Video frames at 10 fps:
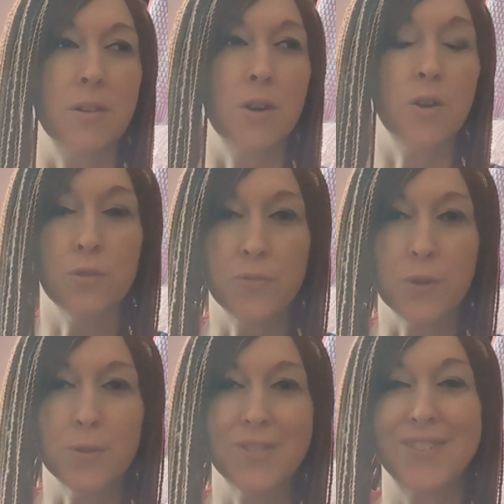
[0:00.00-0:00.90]
Whole
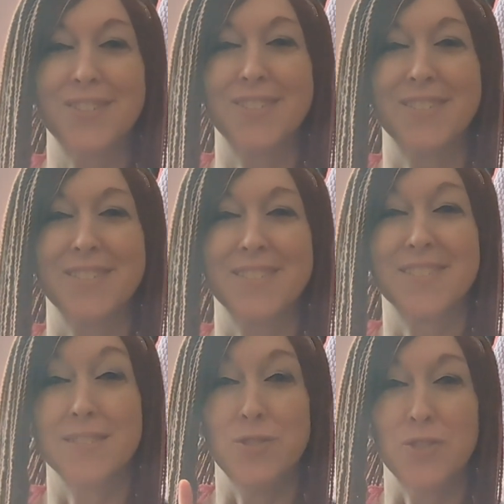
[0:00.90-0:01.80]
Foods,
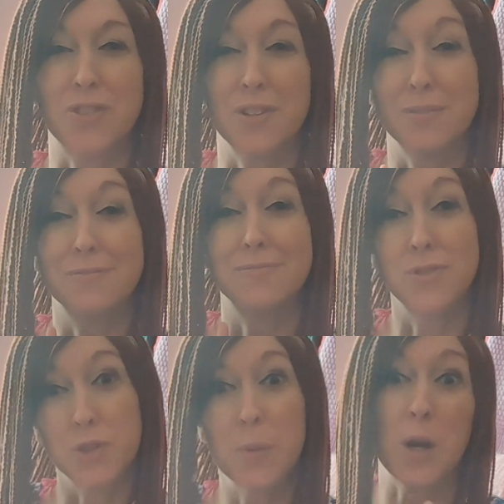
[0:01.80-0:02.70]

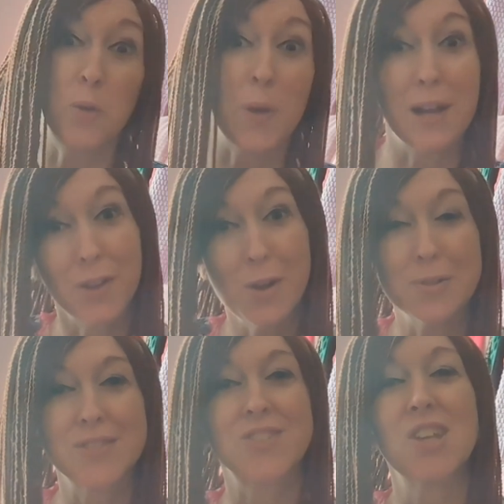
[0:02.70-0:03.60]
used to be called Wild
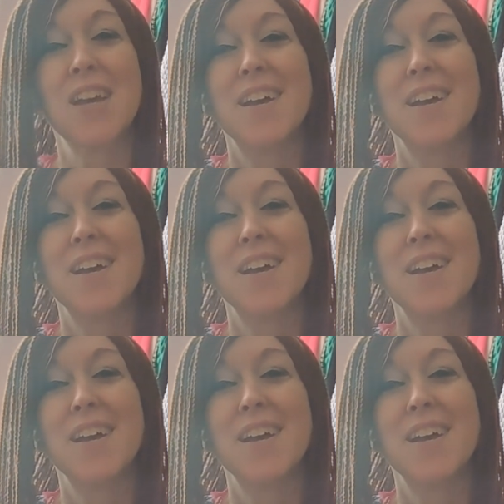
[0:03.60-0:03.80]
Oats.